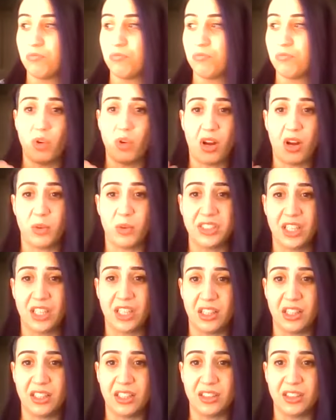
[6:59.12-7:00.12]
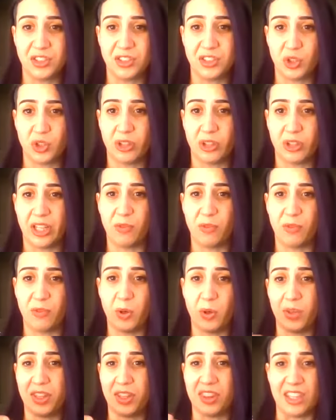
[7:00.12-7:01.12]
Are we telling the story of
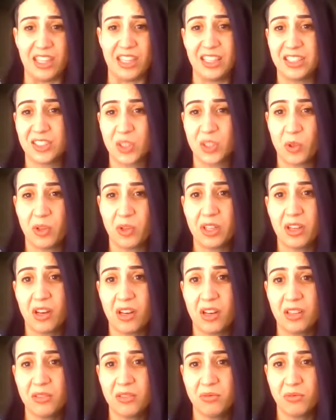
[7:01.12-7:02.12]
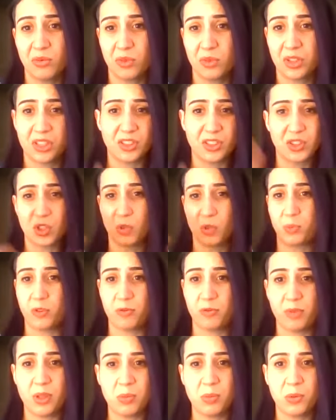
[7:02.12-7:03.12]
what we think is going on with this group
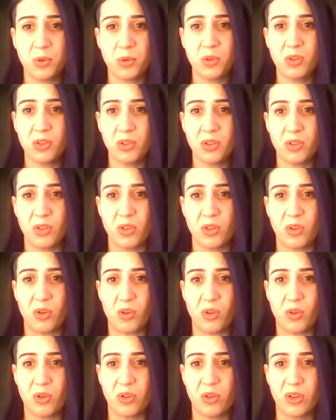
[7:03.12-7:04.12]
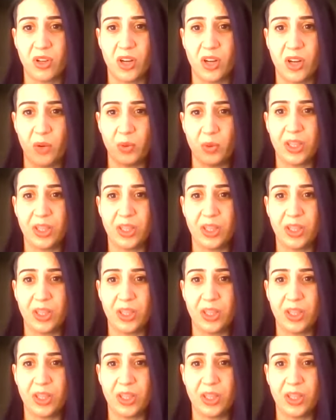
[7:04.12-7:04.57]
of people, or are we